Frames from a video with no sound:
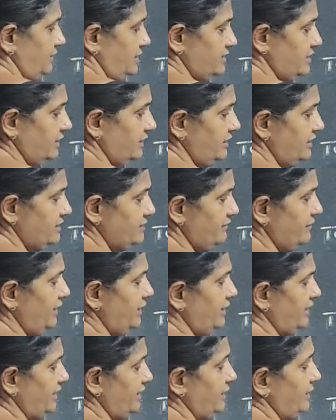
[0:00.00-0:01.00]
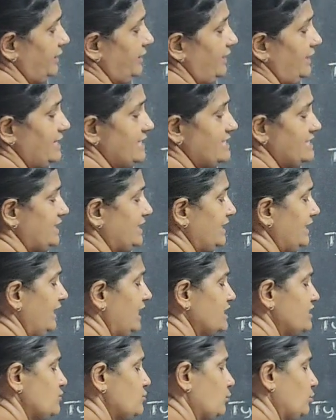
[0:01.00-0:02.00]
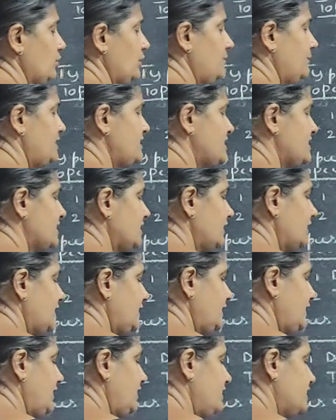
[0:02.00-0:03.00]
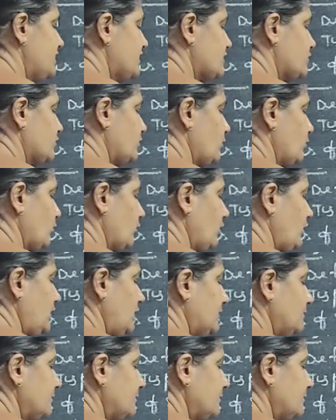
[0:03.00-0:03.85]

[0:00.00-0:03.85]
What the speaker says: Listen this one and write. A set has no elements is called